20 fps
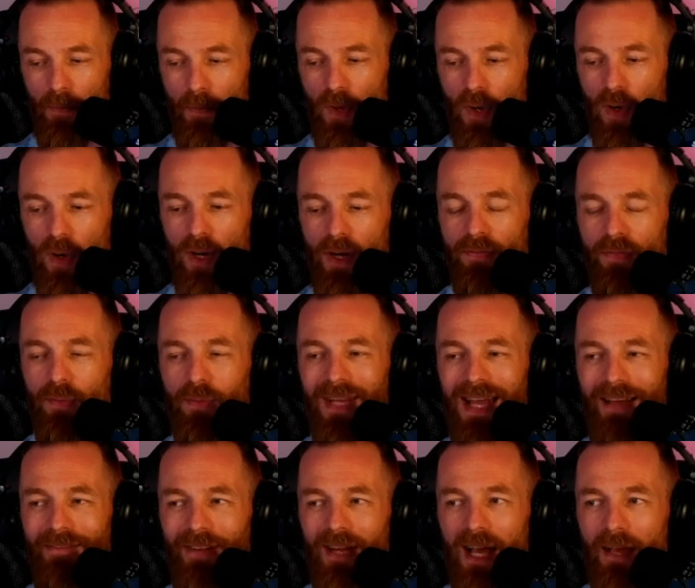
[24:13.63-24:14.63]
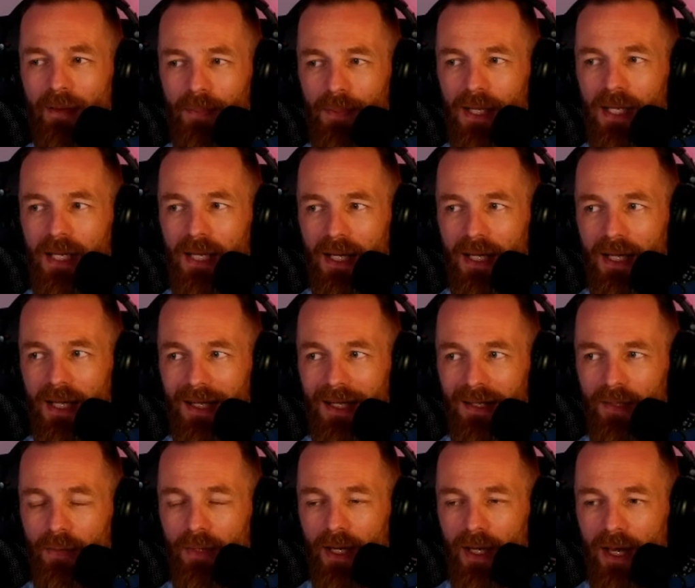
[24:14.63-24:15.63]
Or if they would have an IP, it's
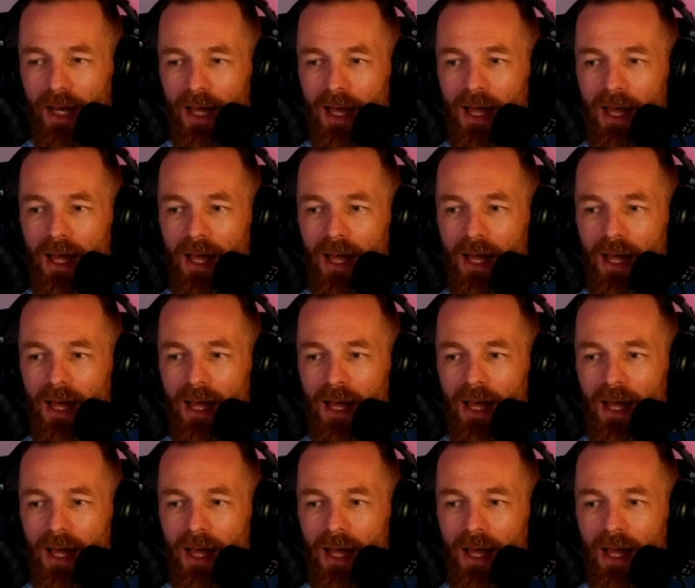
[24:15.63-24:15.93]
okay.